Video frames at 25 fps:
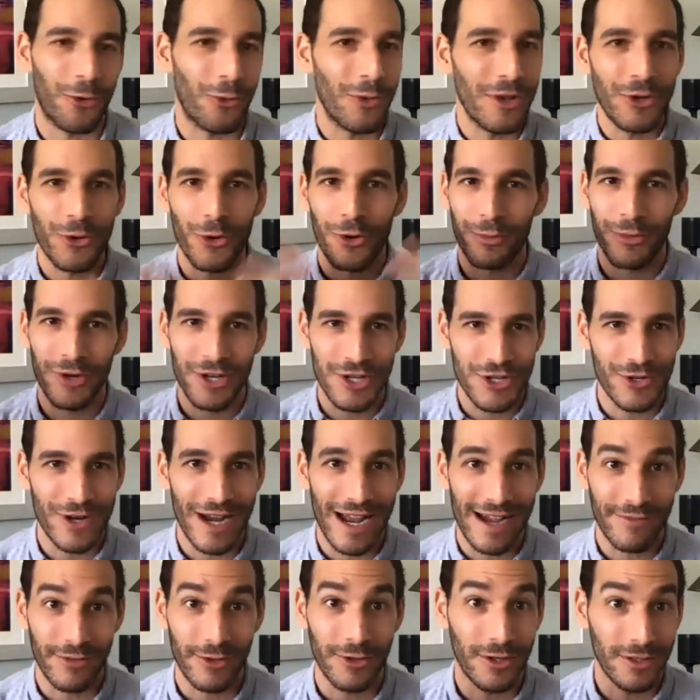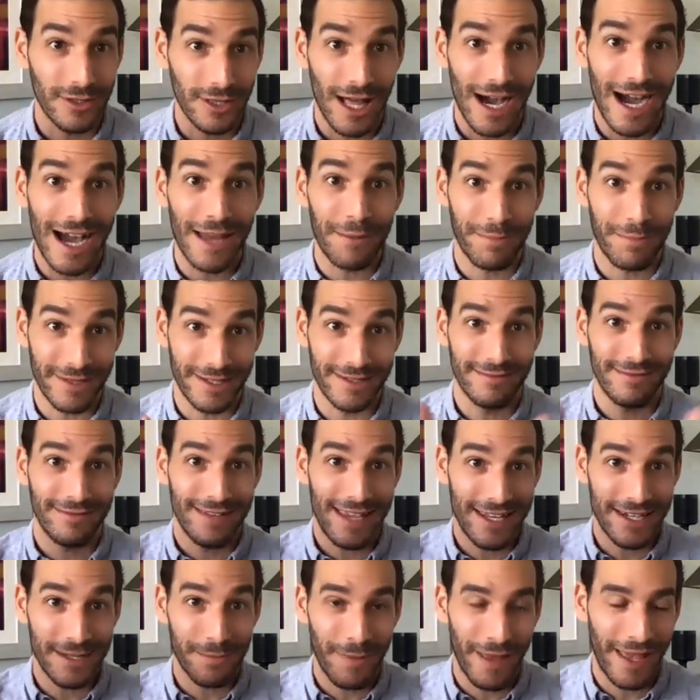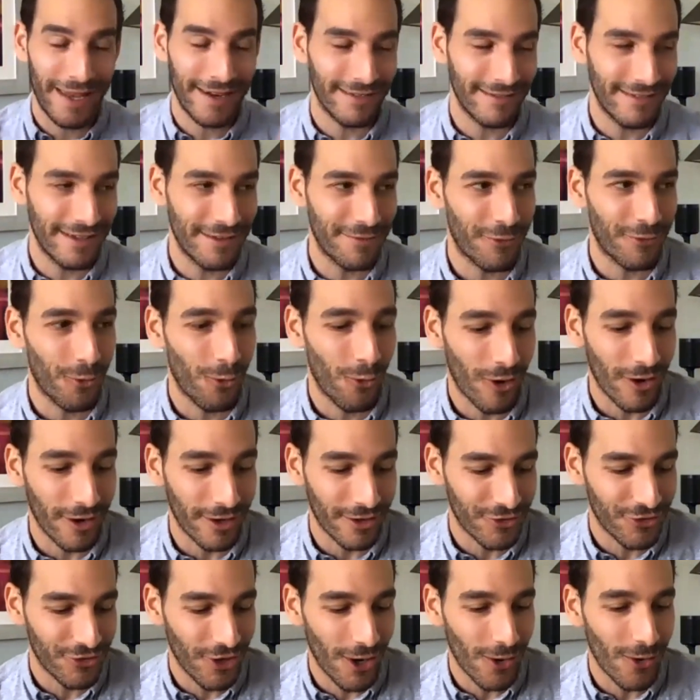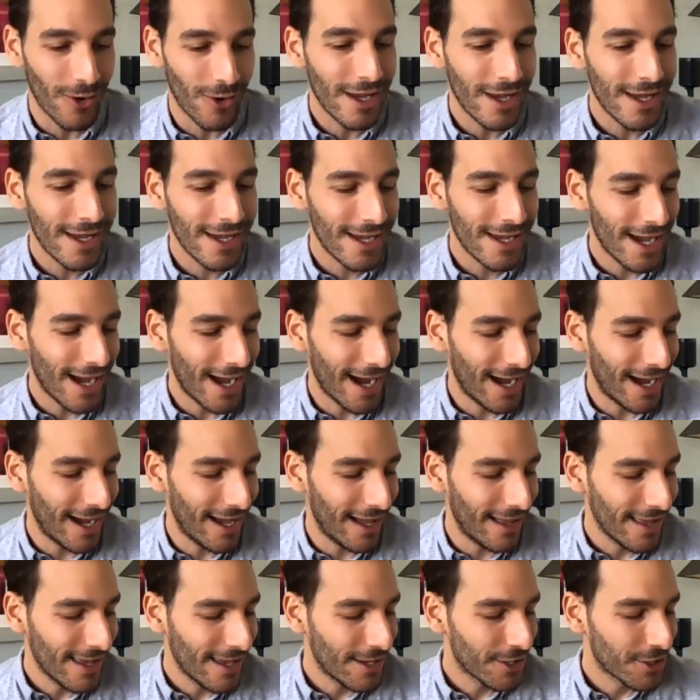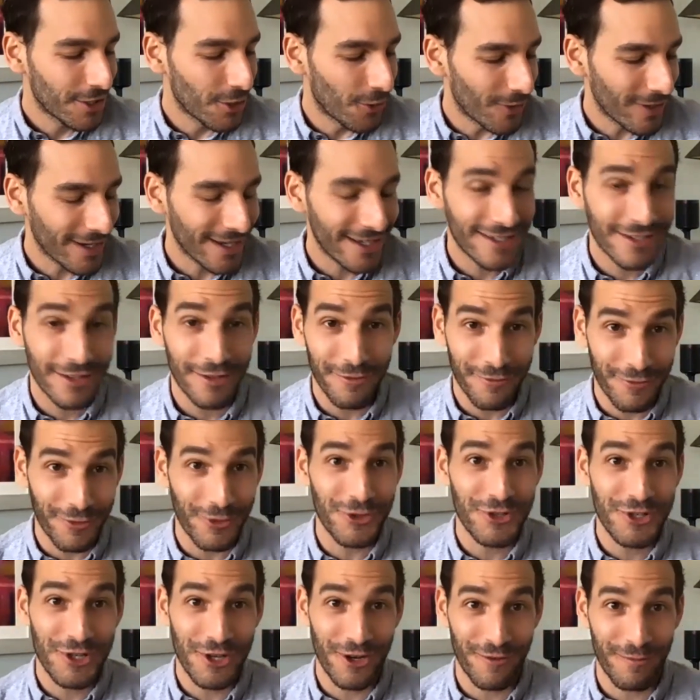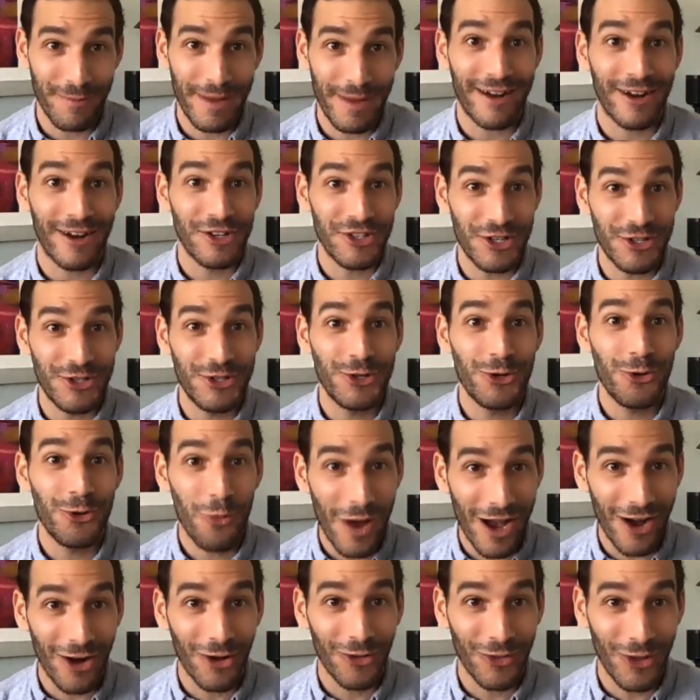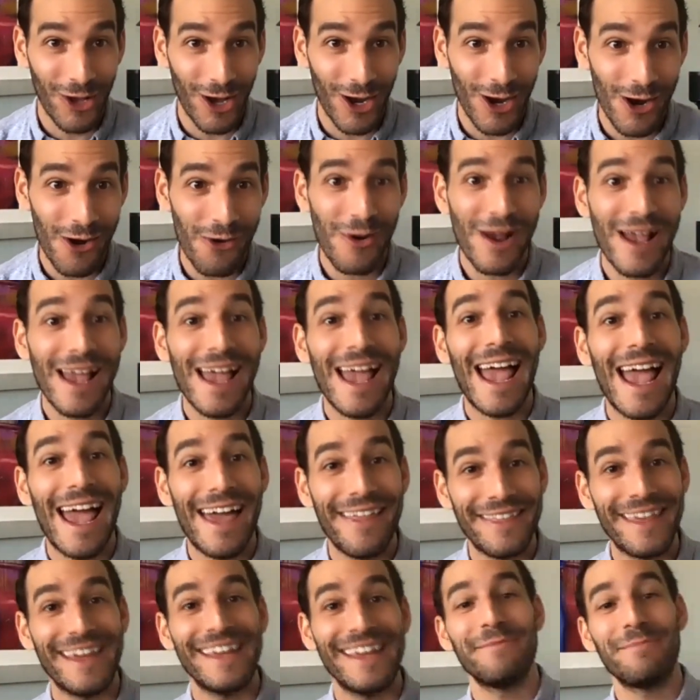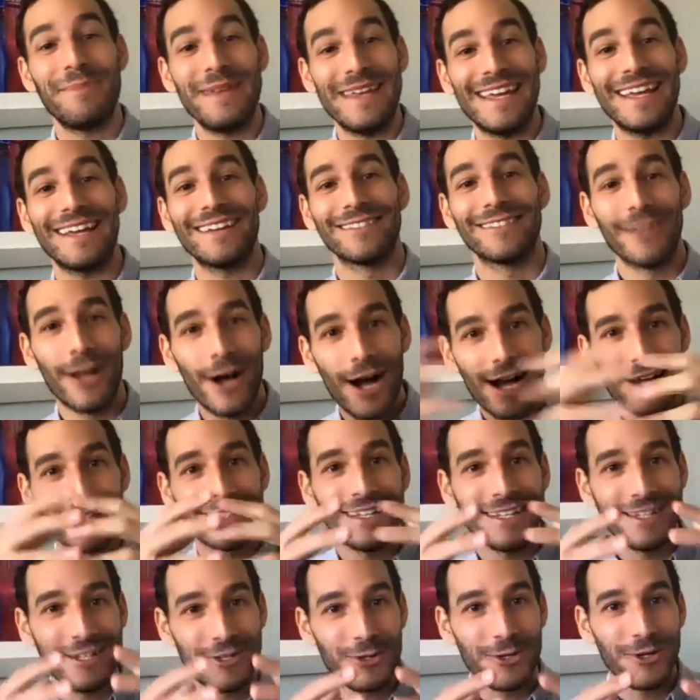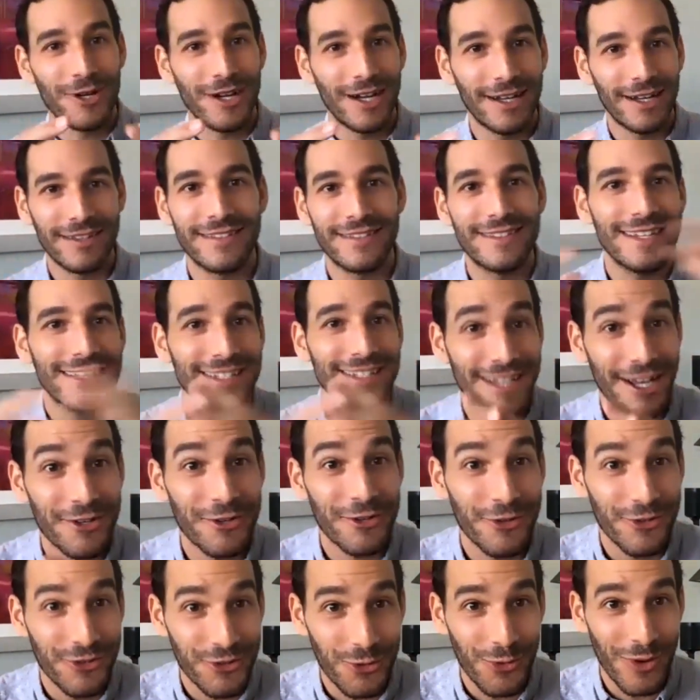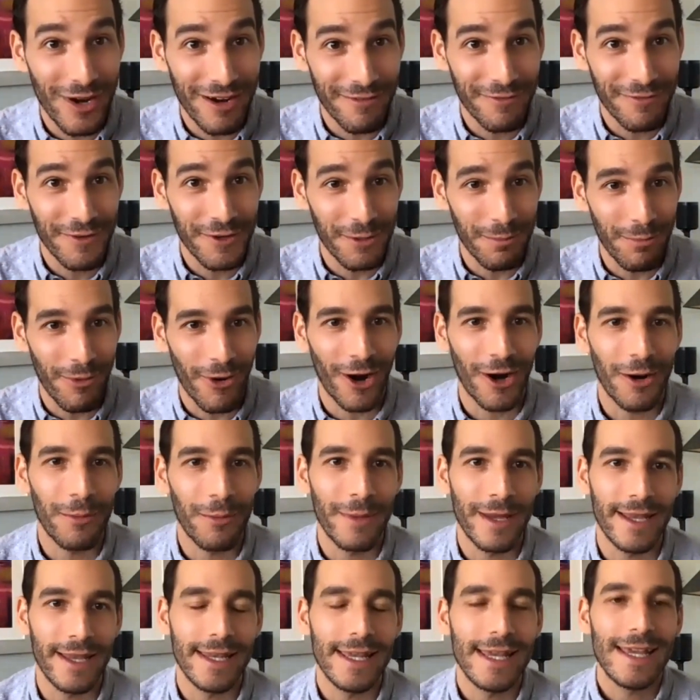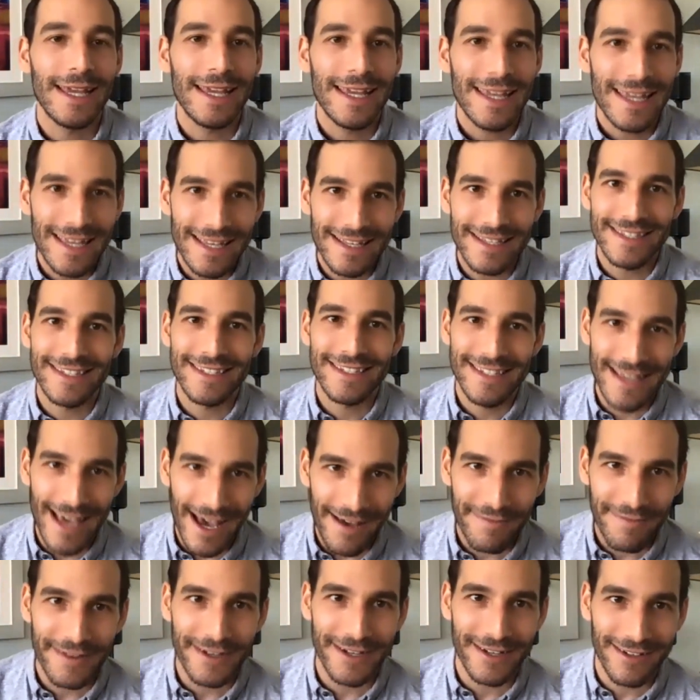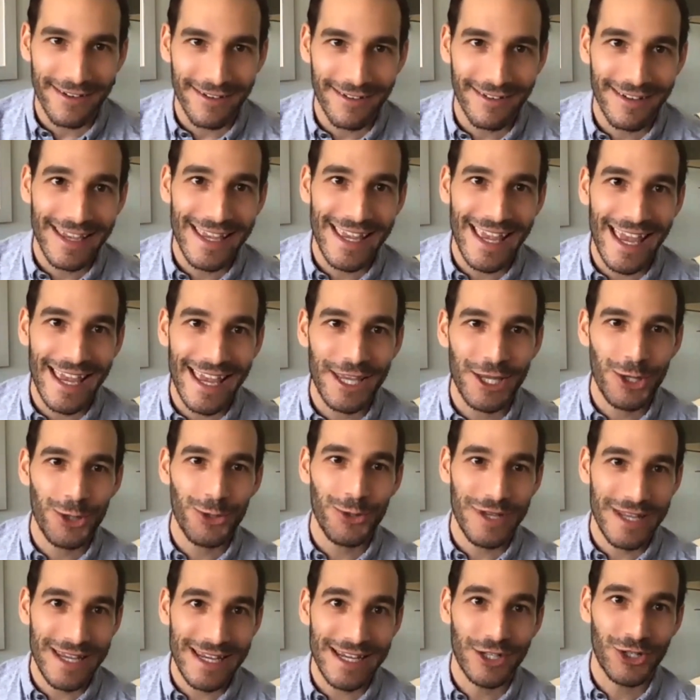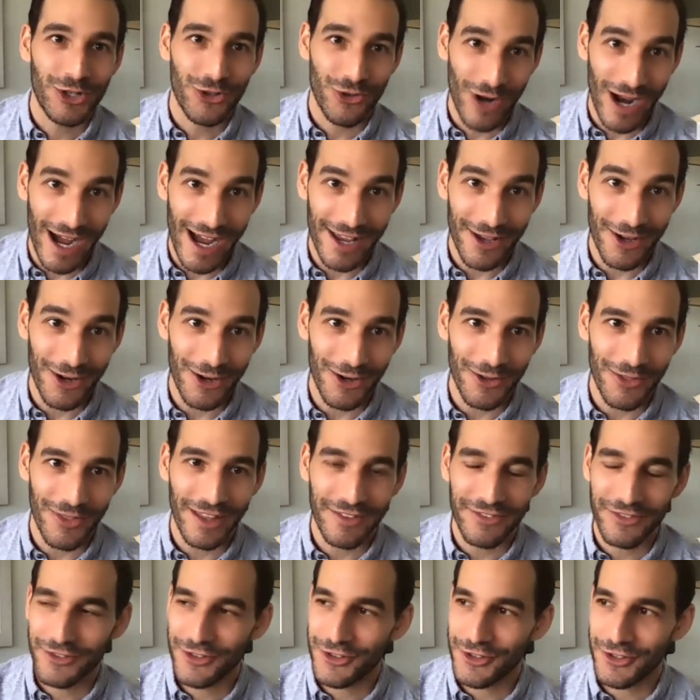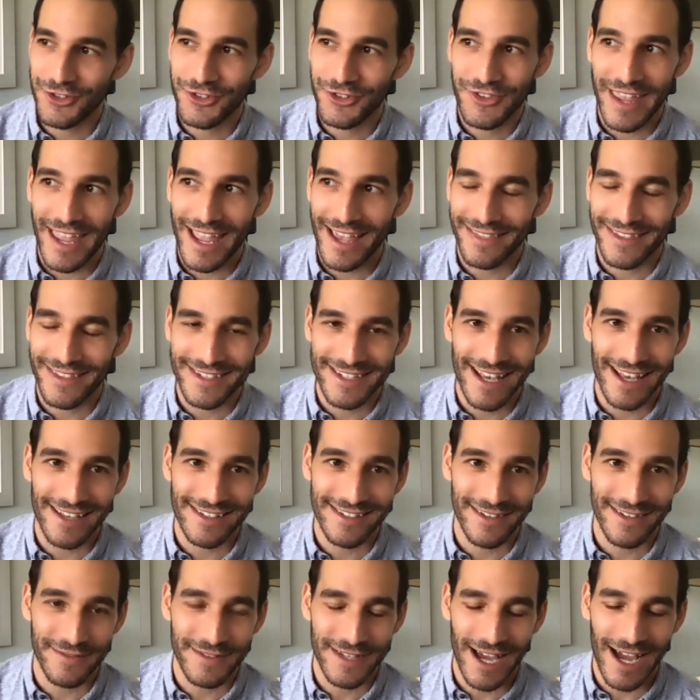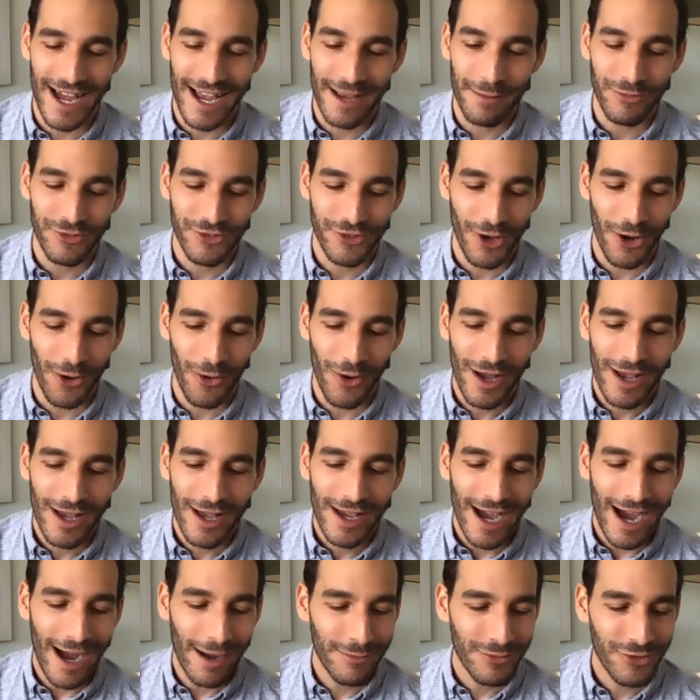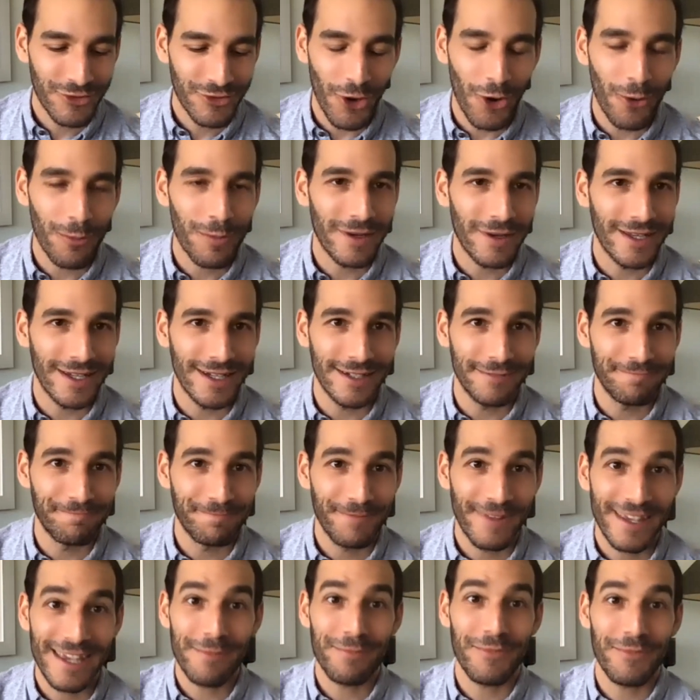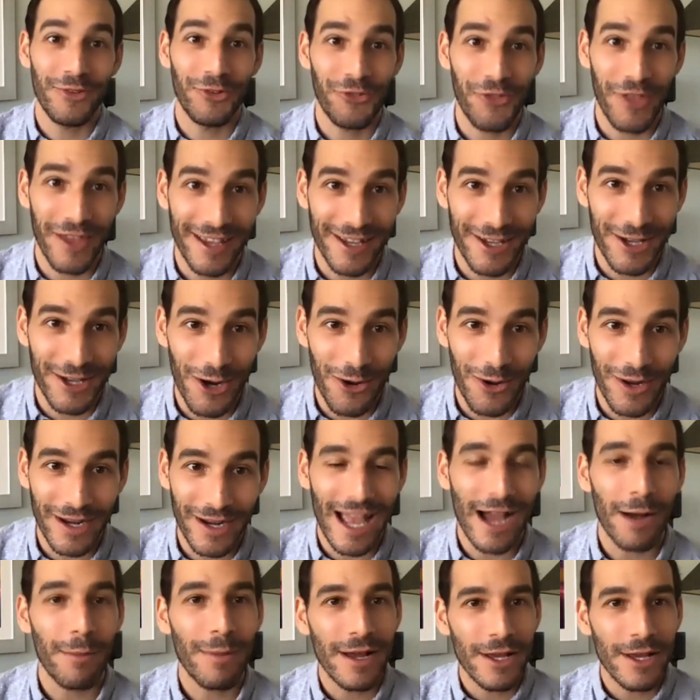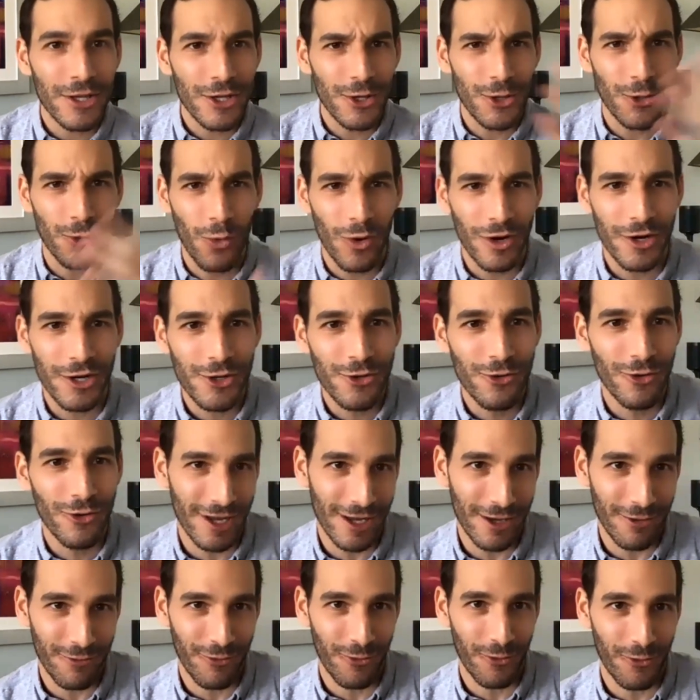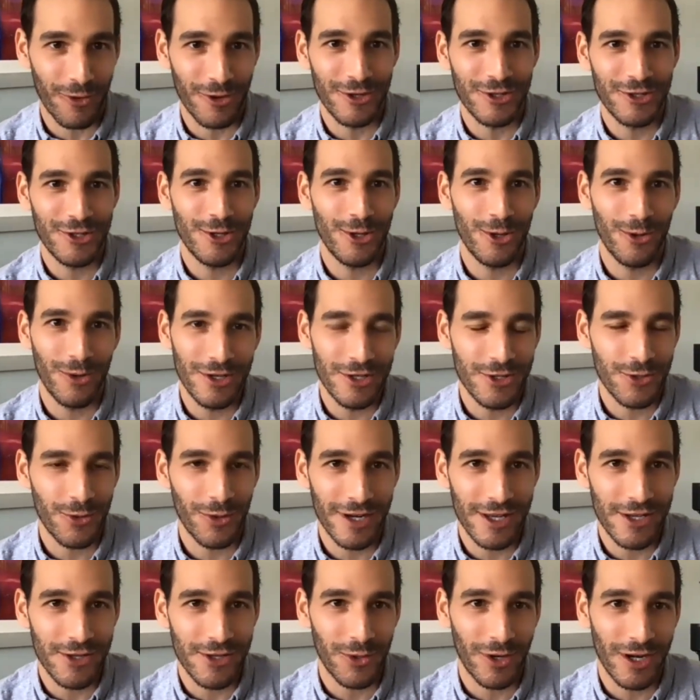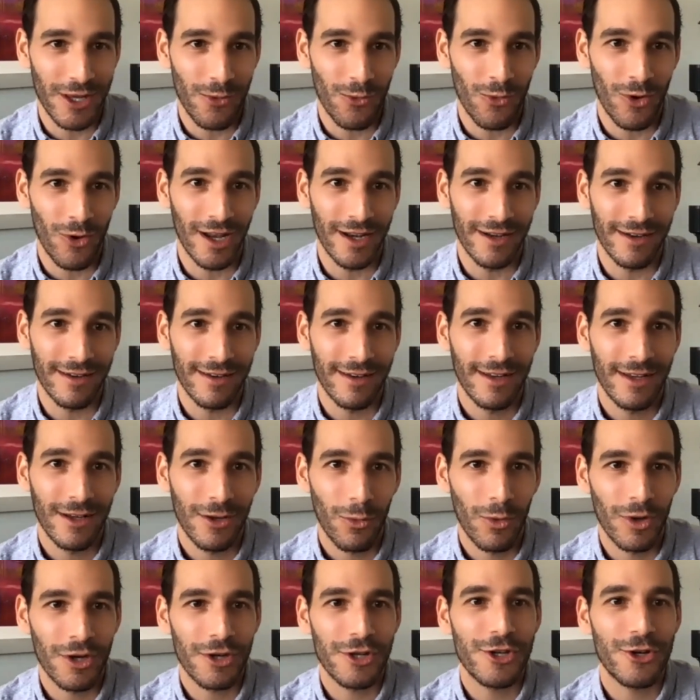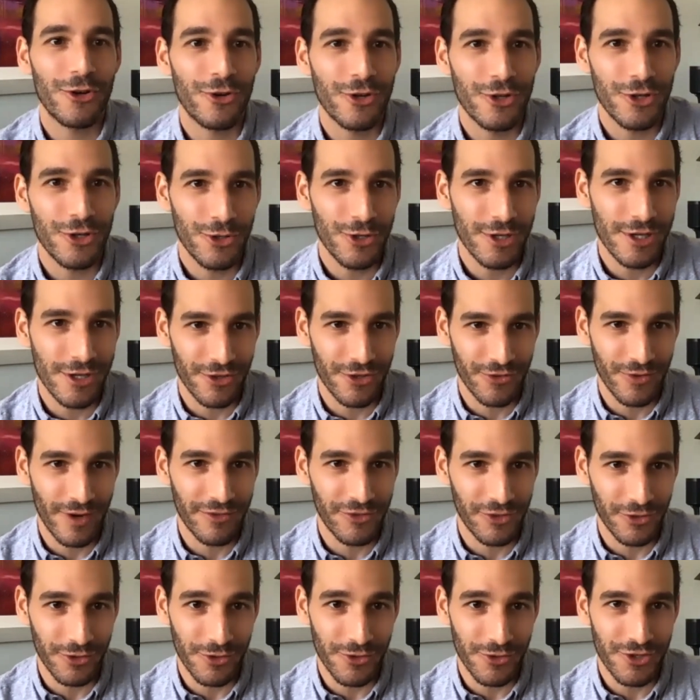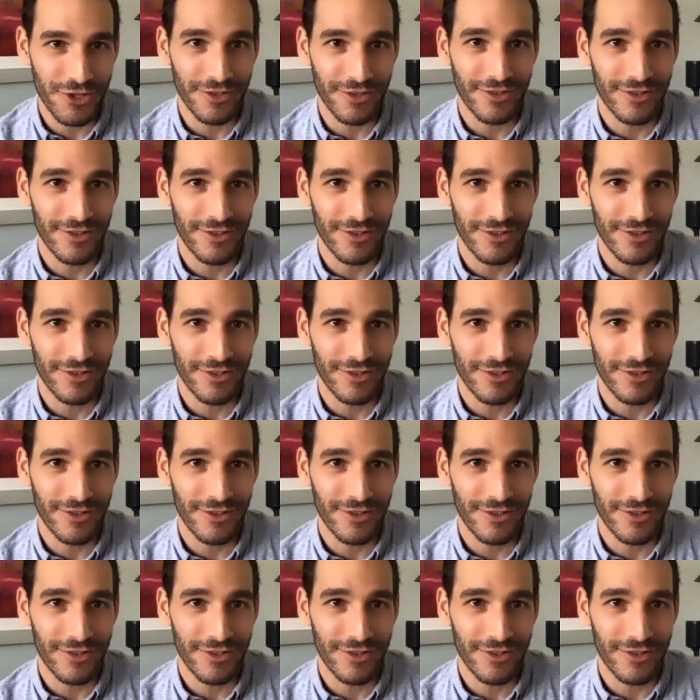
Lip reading: We normally travel a lot, but independently for work. So, going into the first year of marriage, as you well know, and then being locked into a 600 square foot apartment is definitely a unique trial that should stand the test of time. So, I'm just hoping to keep this thing going. How about you? What are you looking forward to in 2021? What are your New Year's resolutions?